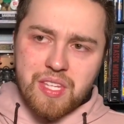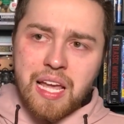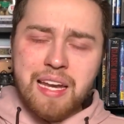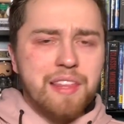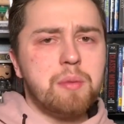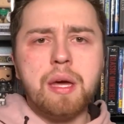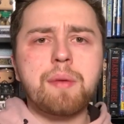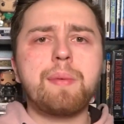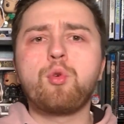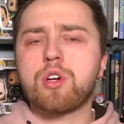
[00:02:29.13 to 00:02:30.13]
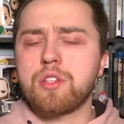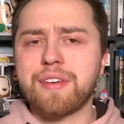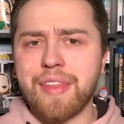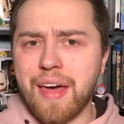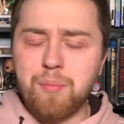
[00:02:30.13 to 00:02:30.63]
And I think many people could
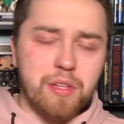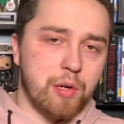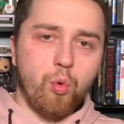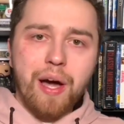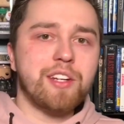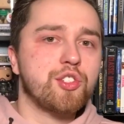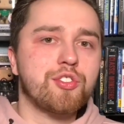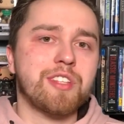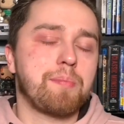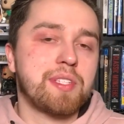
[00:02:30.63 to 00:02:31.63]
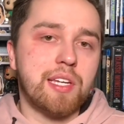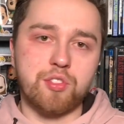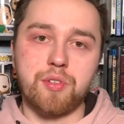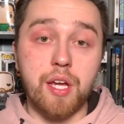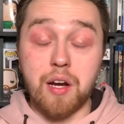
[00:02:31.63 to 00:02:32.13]
look at that and be like, why didn't you see the
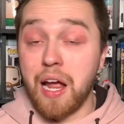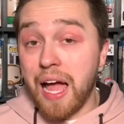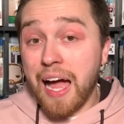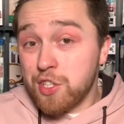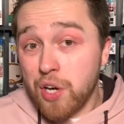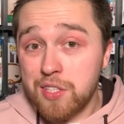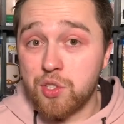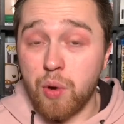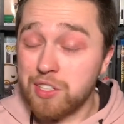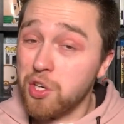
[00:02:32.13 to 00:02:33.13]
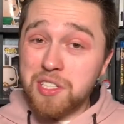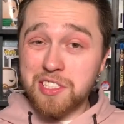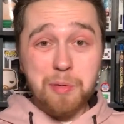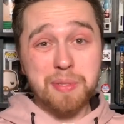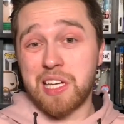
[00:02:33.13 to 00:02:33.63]
potential in there? I tried to. I tried to see
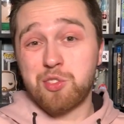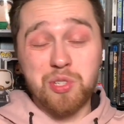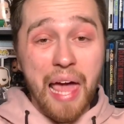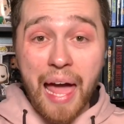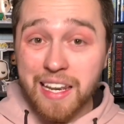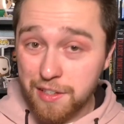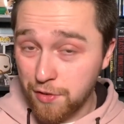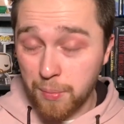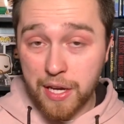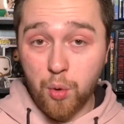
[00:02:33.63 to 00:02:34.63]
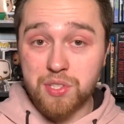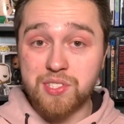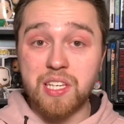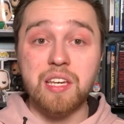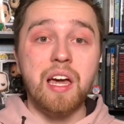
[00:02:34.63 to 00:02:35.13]
the potential in any film I go and
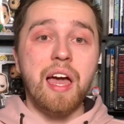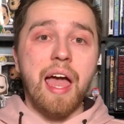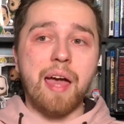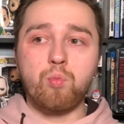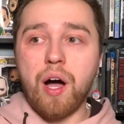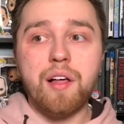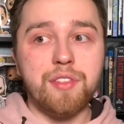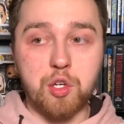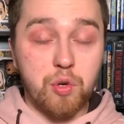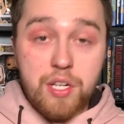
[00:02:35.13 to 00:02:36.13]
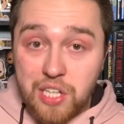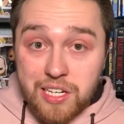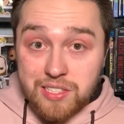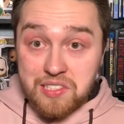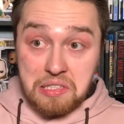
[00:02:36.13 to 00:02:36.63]
see. And while The Grudge, I
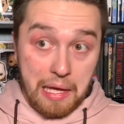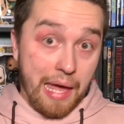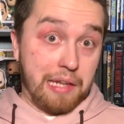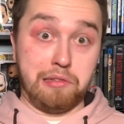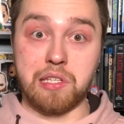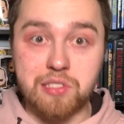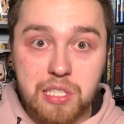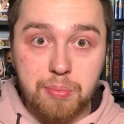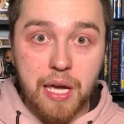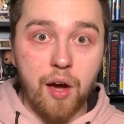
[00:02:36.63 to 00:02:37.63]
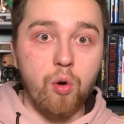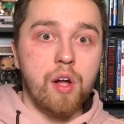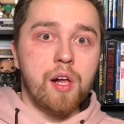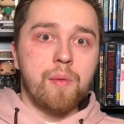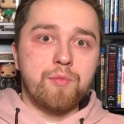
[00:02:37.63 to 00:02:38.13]
didn't see anything seeping out,
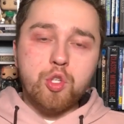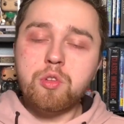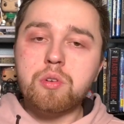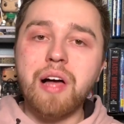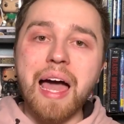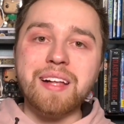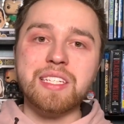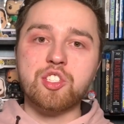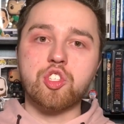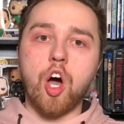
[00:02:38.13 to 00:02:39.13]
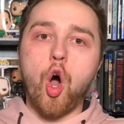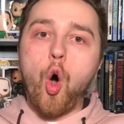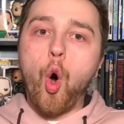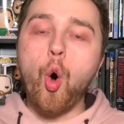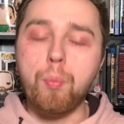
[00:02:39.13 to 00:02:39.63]
Dolittle, I at least saw
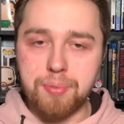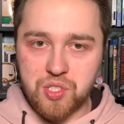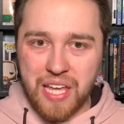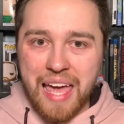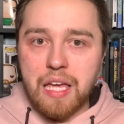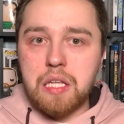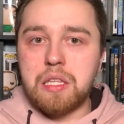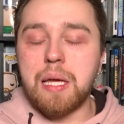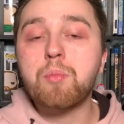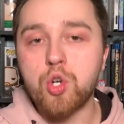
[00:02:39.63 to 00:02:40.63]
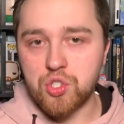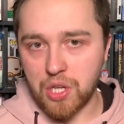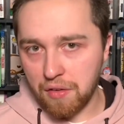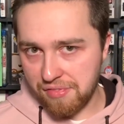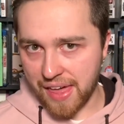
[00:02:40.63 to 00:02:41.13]
hopes and glimmers
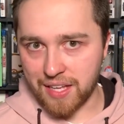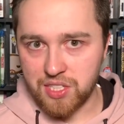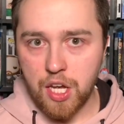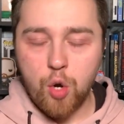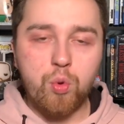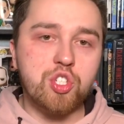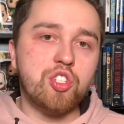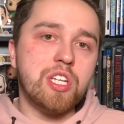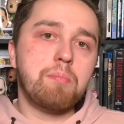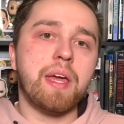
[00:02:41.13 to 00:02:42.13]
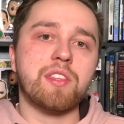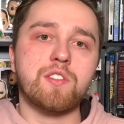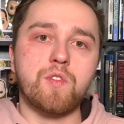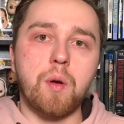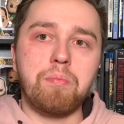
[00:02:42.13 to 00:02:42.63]
of that, which did make
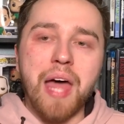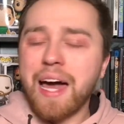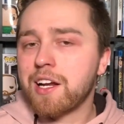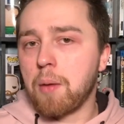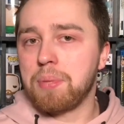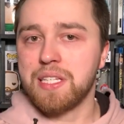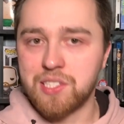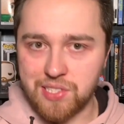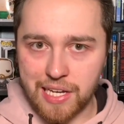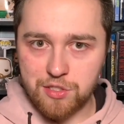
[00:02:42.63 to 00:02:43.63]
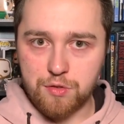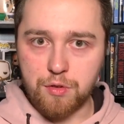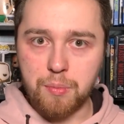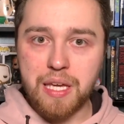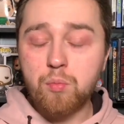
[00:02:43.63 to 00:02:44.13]
this film not a complete disaster
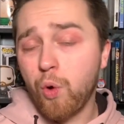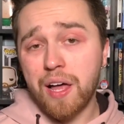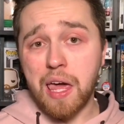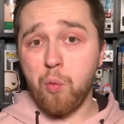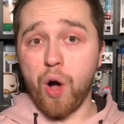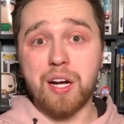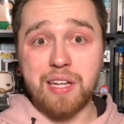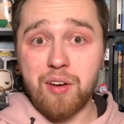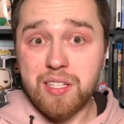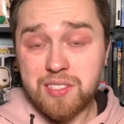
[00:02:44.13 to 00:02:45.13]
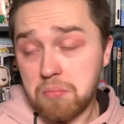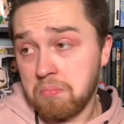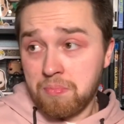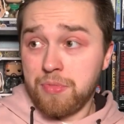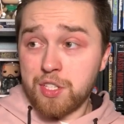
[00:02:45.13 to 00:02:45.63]
for me. And while I walked out and said,
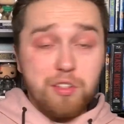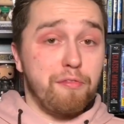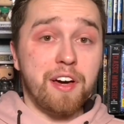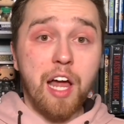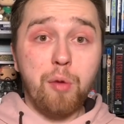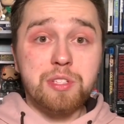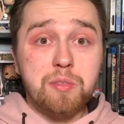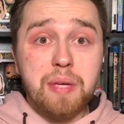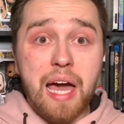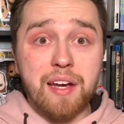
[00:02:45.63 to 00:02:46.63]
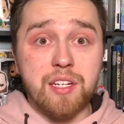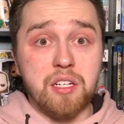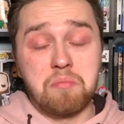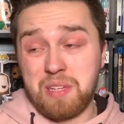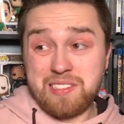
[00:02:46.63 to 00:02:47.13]
there's some fun elements to be had in
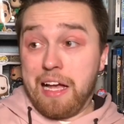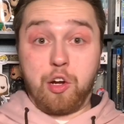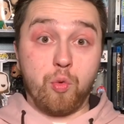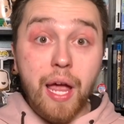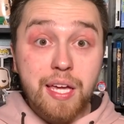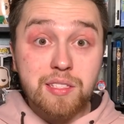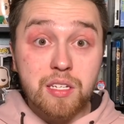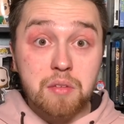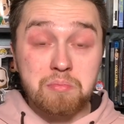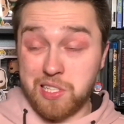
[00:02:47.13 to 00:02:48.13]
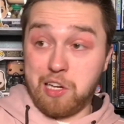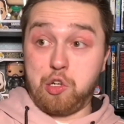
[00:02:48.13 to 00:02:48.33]
here. It's not great. It's not